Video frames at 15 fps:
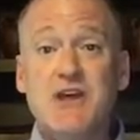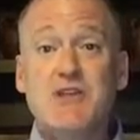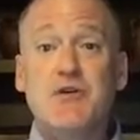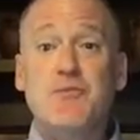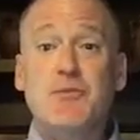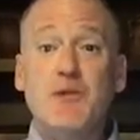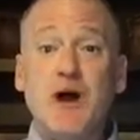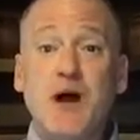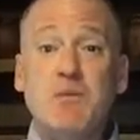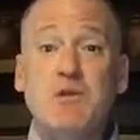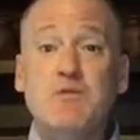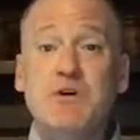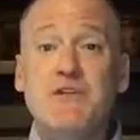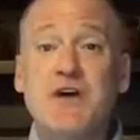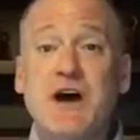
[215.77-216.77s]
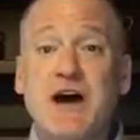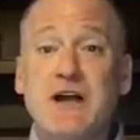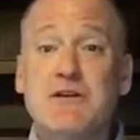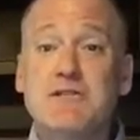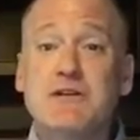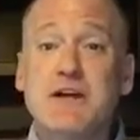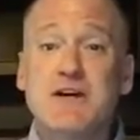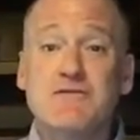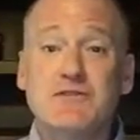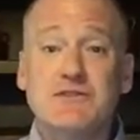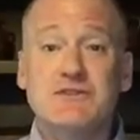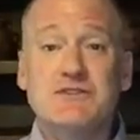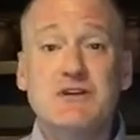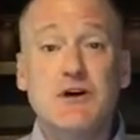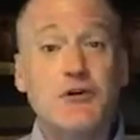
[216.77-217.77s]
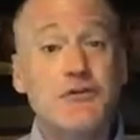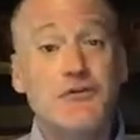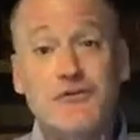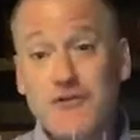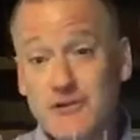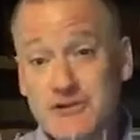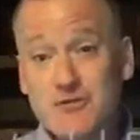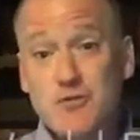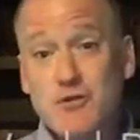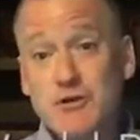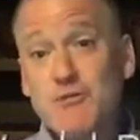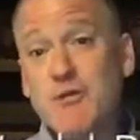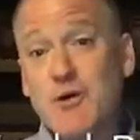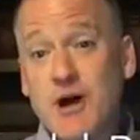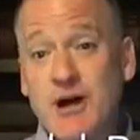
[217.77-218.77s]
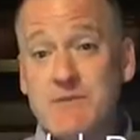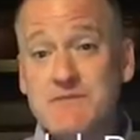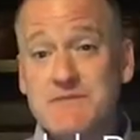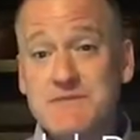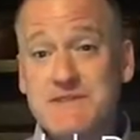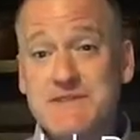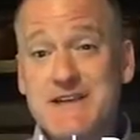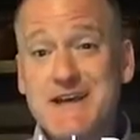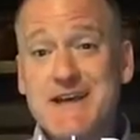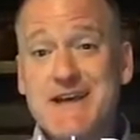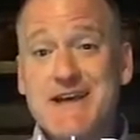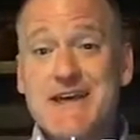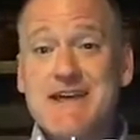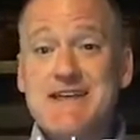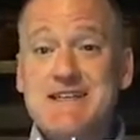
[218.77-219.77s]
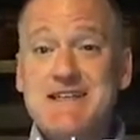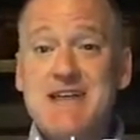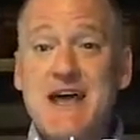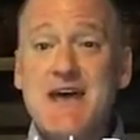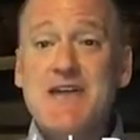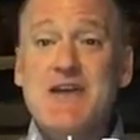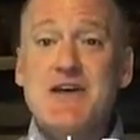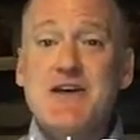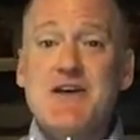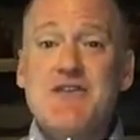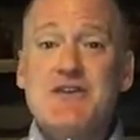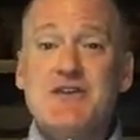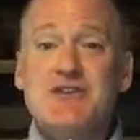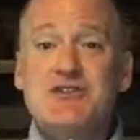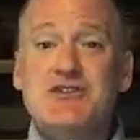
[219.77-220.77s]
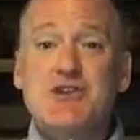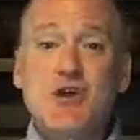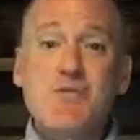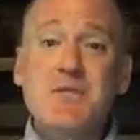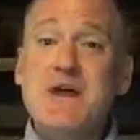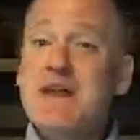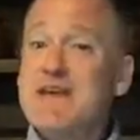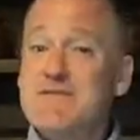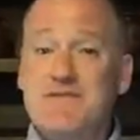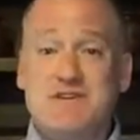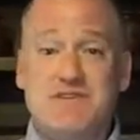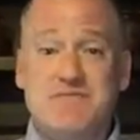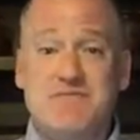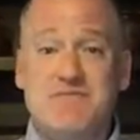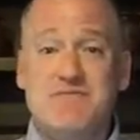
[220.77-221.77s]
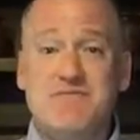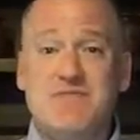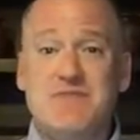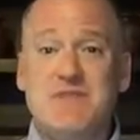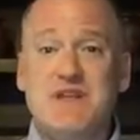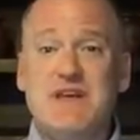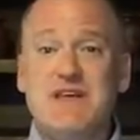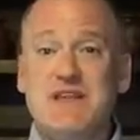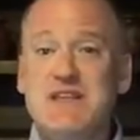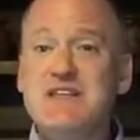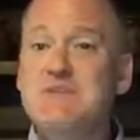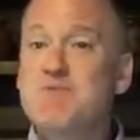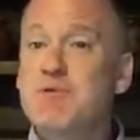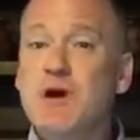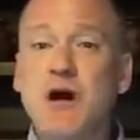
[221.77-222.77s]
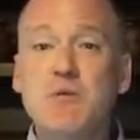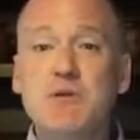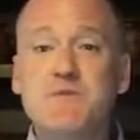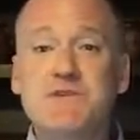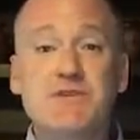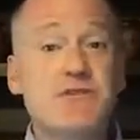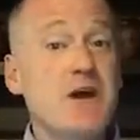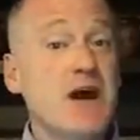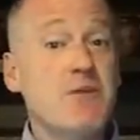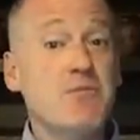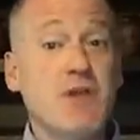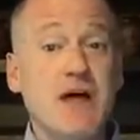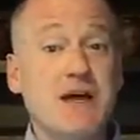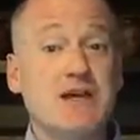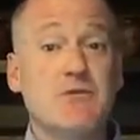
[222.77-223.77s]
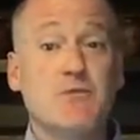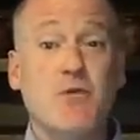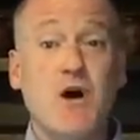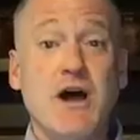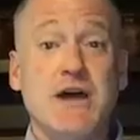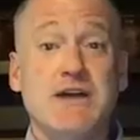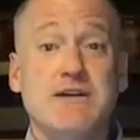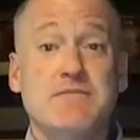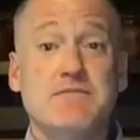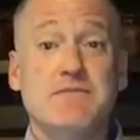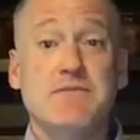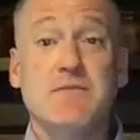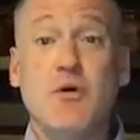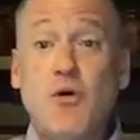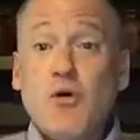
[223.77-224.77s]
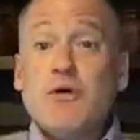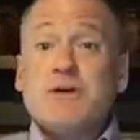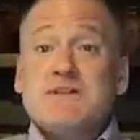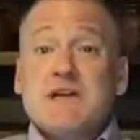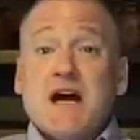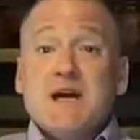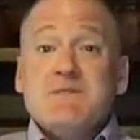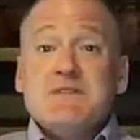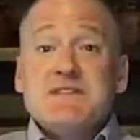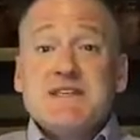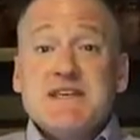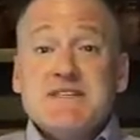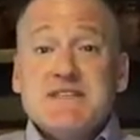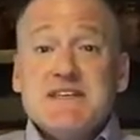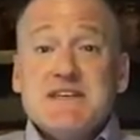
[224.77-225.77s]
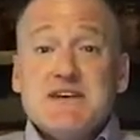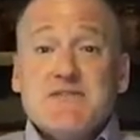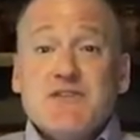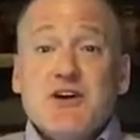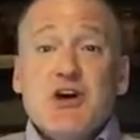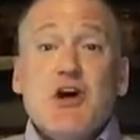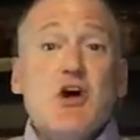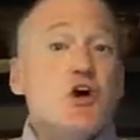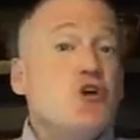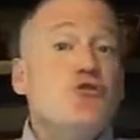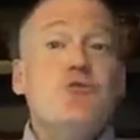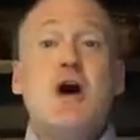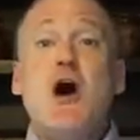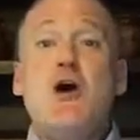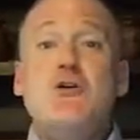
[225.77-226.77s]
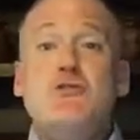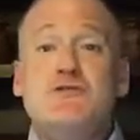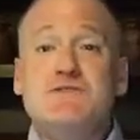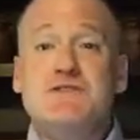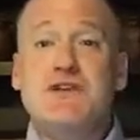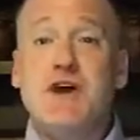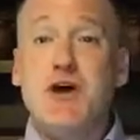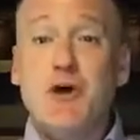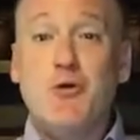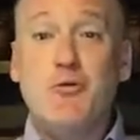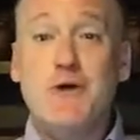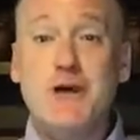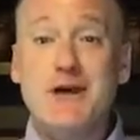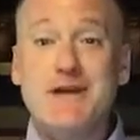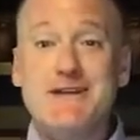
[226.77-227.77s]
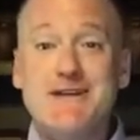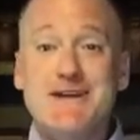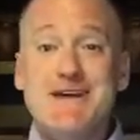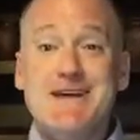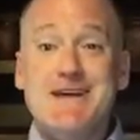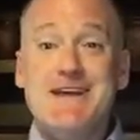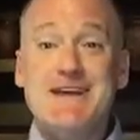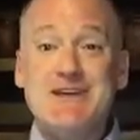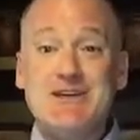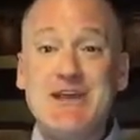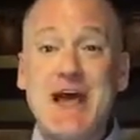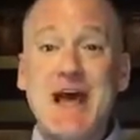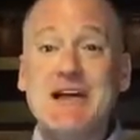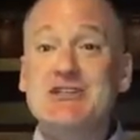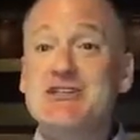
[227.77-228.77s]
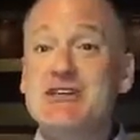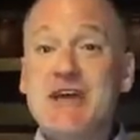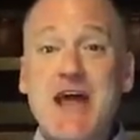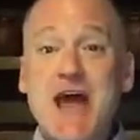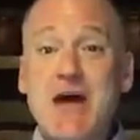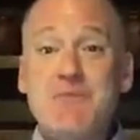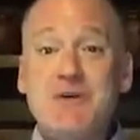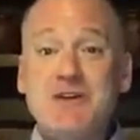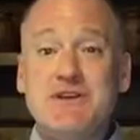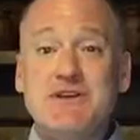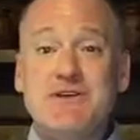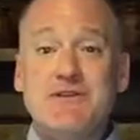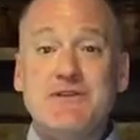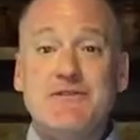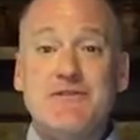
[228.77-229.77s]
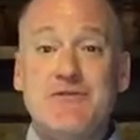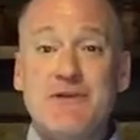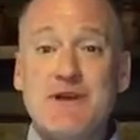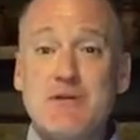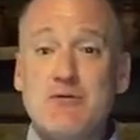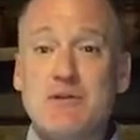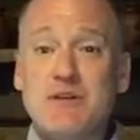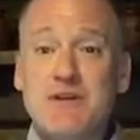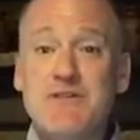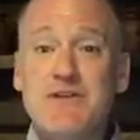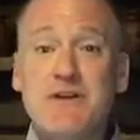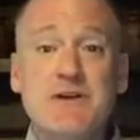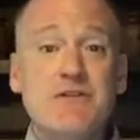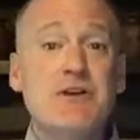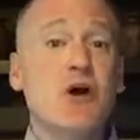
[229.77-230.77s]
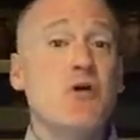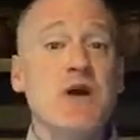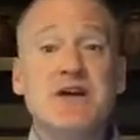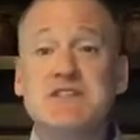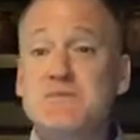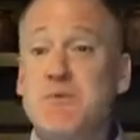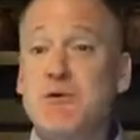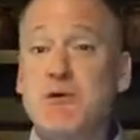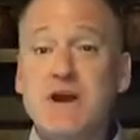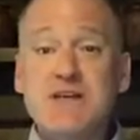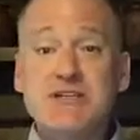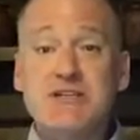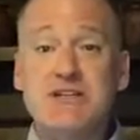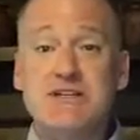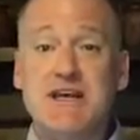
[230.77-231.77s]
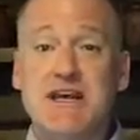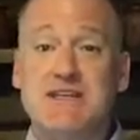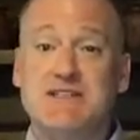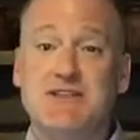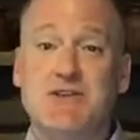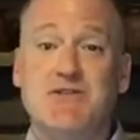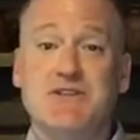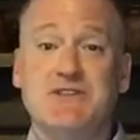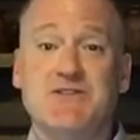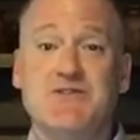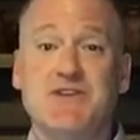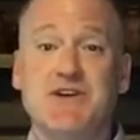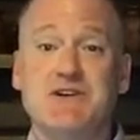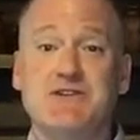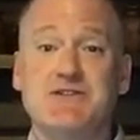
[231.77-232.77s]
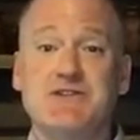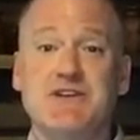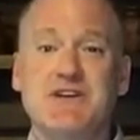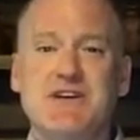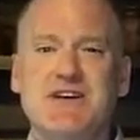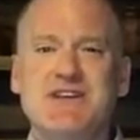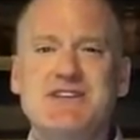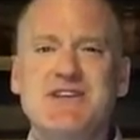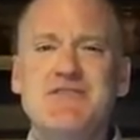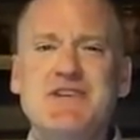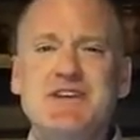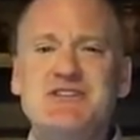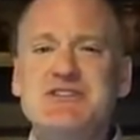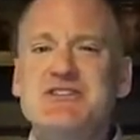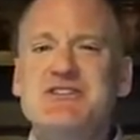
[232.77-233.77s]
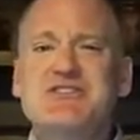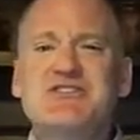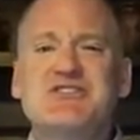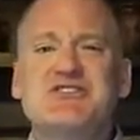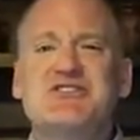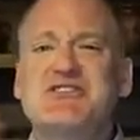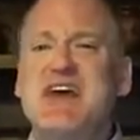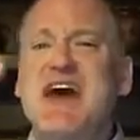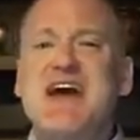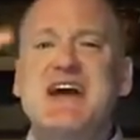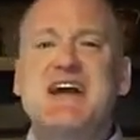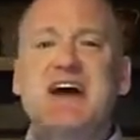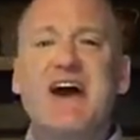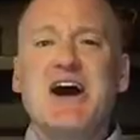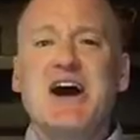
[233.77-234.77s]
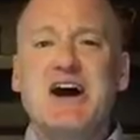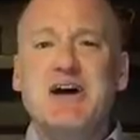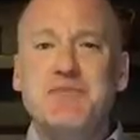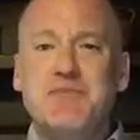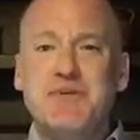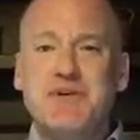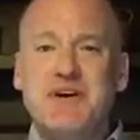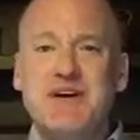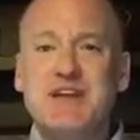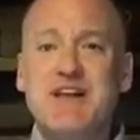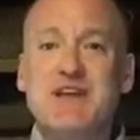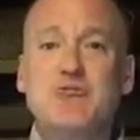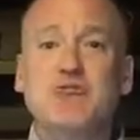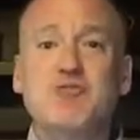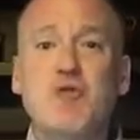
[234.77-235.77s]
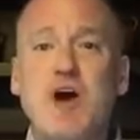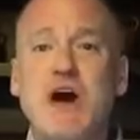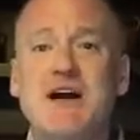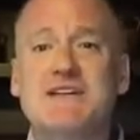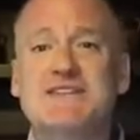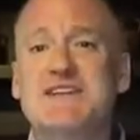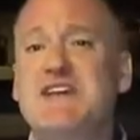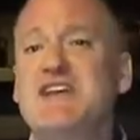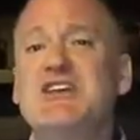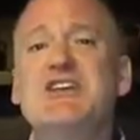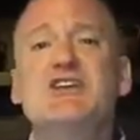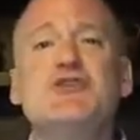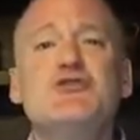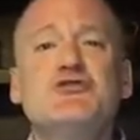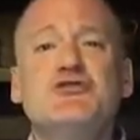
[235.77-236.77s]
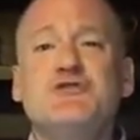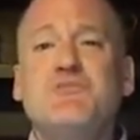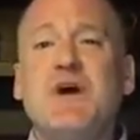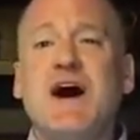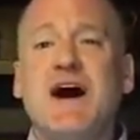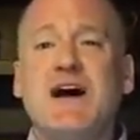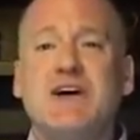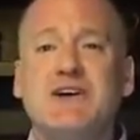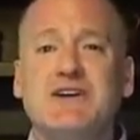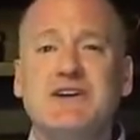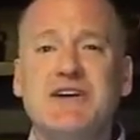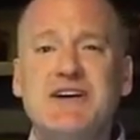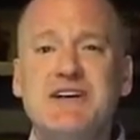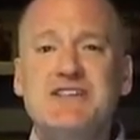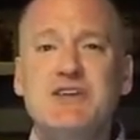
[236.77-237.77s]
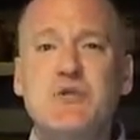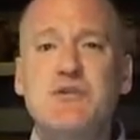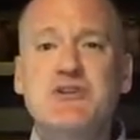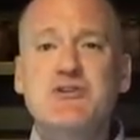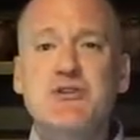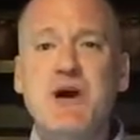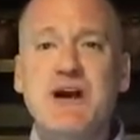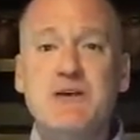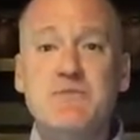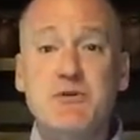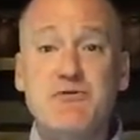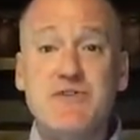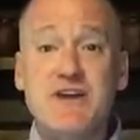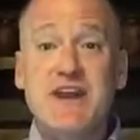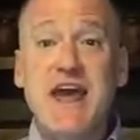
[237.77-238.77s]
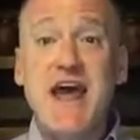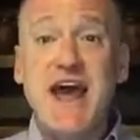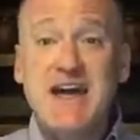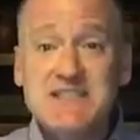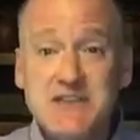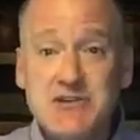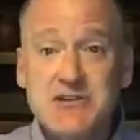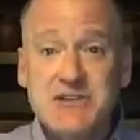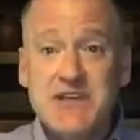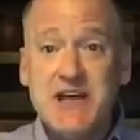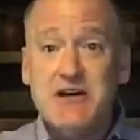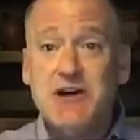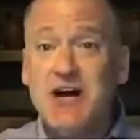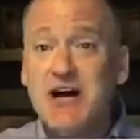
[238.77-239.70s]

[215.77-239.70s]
The problem with higher level or first world problems is that there are so many of them. These problems are not black and white or time sensitive. Who knows when it could actually happen? Frequently, there are no expiration dates on these fears. So they just stack up like rocks in a huge pile. So we try to prevent hazards that are